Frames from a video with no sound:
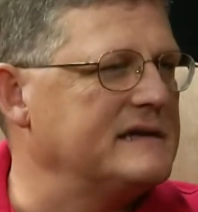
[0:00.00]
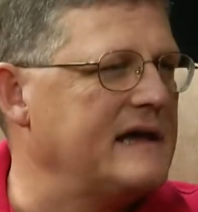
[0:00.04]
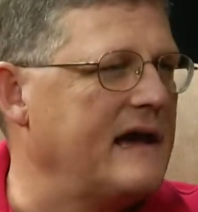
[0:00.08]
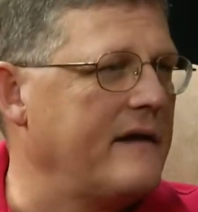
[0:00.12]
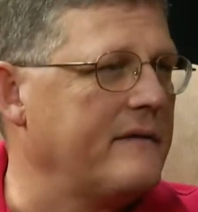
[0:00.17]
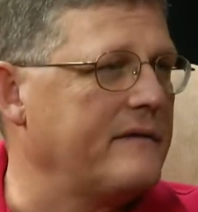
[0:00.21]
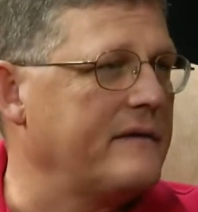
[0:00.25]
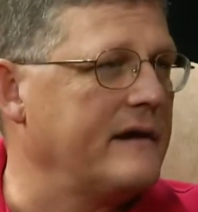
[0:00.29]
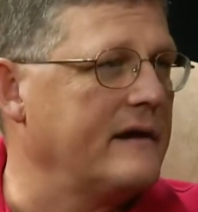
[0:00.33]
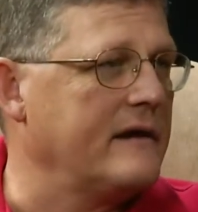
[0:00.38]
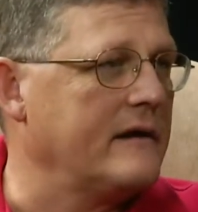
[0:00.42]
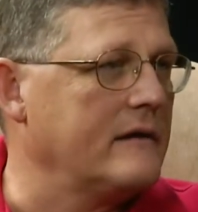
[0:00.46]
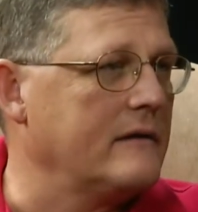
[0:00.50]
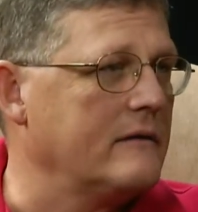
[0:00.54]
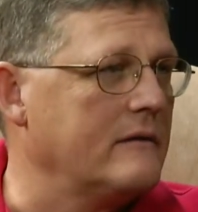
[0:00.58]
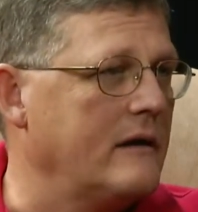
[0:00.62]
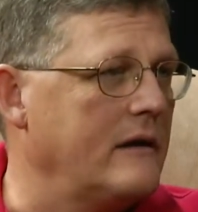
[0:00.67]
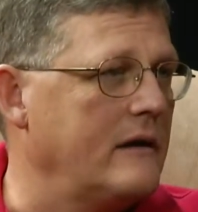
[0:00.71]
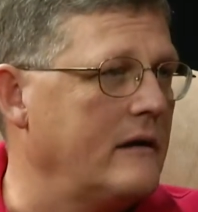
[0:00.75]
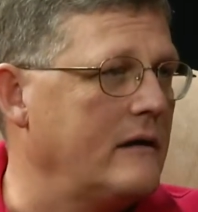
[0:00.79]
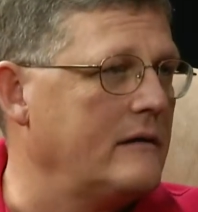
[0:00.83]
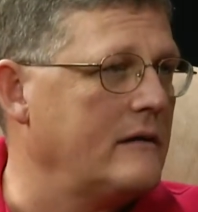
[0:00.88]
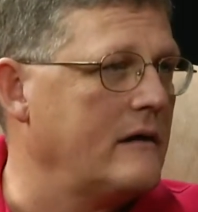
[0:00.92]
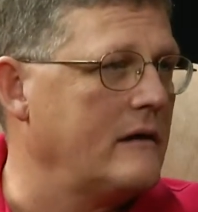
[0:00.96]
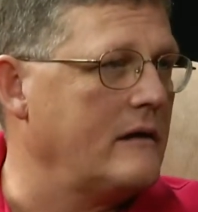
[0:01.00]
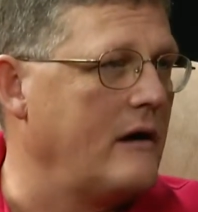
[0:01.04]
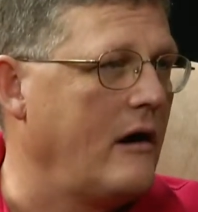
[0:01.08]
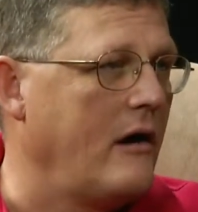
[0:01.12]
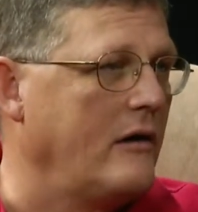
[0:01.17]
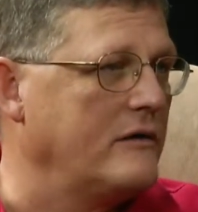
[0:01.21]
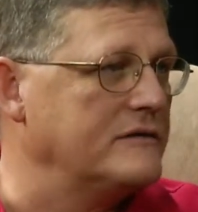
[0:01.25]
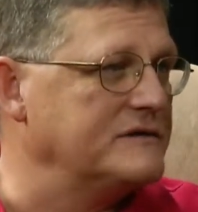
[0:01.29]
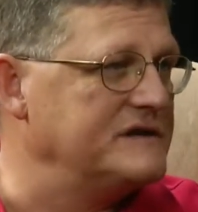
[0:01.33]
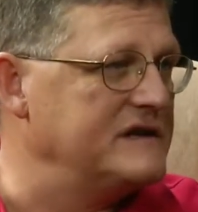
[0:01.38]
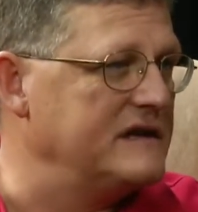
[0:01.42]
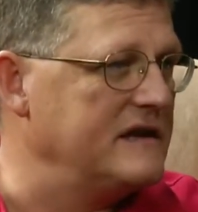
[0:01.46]
out there.
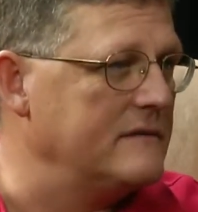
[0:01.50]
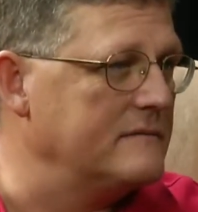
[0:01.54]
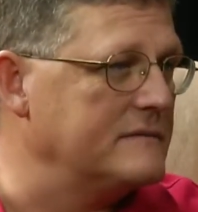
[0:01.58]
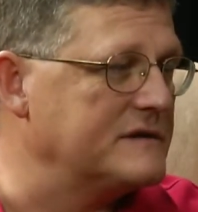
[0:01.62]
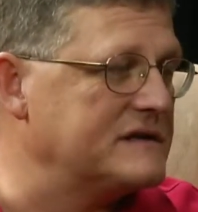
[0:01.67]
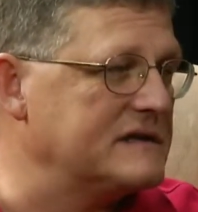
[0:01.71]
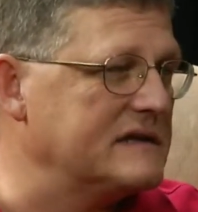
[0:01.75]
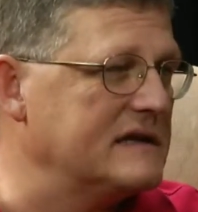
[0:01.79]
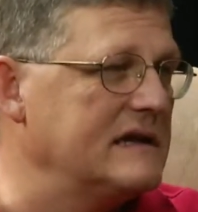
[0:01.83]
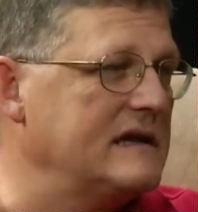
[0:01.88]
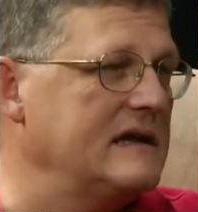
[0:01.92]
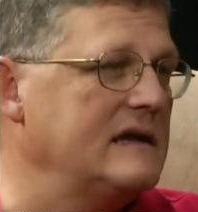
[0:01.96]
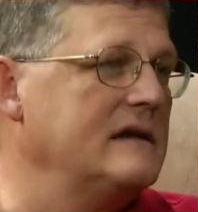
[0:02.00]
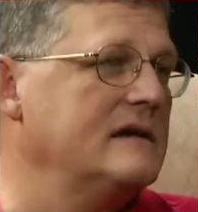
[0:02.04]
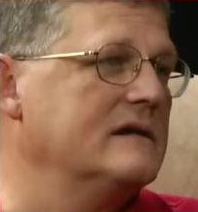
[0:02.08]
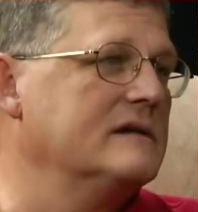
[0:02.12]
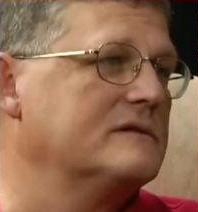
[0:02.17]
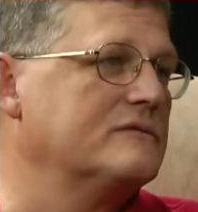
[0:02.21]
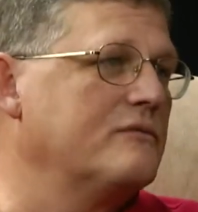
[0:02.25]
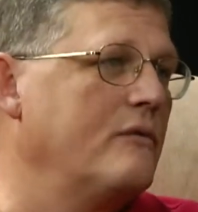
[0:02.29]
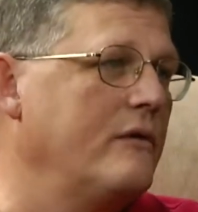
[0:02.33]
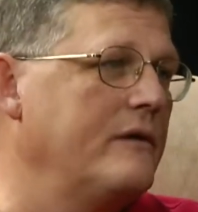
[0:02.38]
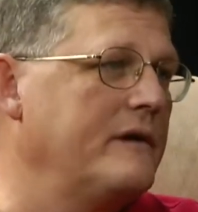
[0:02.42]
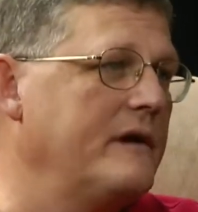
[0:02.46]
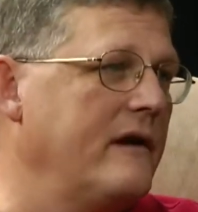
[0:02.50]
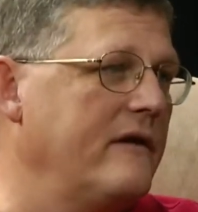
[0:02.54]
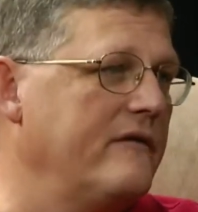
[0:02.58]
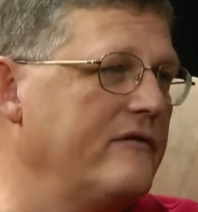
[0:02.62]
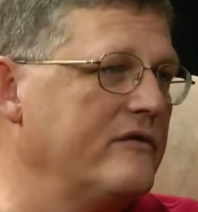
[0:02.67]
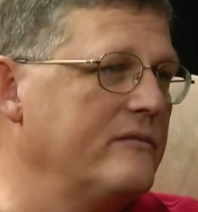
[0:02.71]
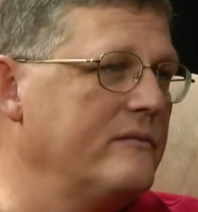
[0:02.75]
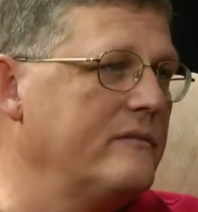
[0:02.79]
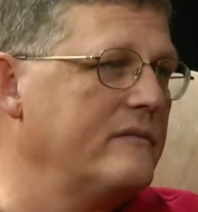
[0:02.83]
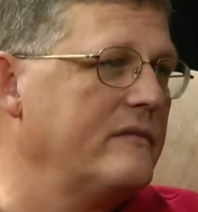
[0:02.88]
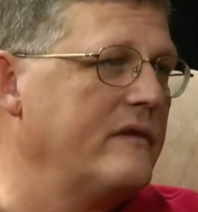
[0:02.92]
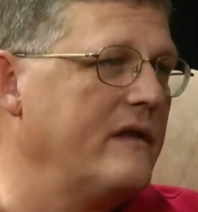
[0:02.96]
All GMC is one of
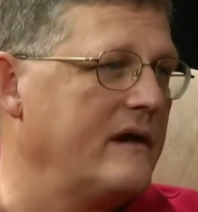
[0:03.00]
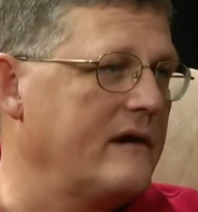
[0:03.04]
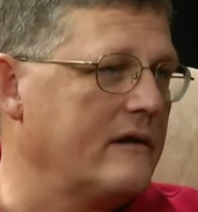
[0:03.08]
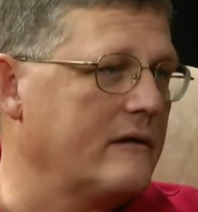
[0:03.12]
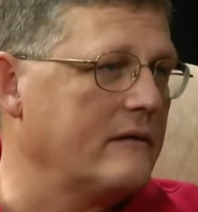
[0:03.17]
them.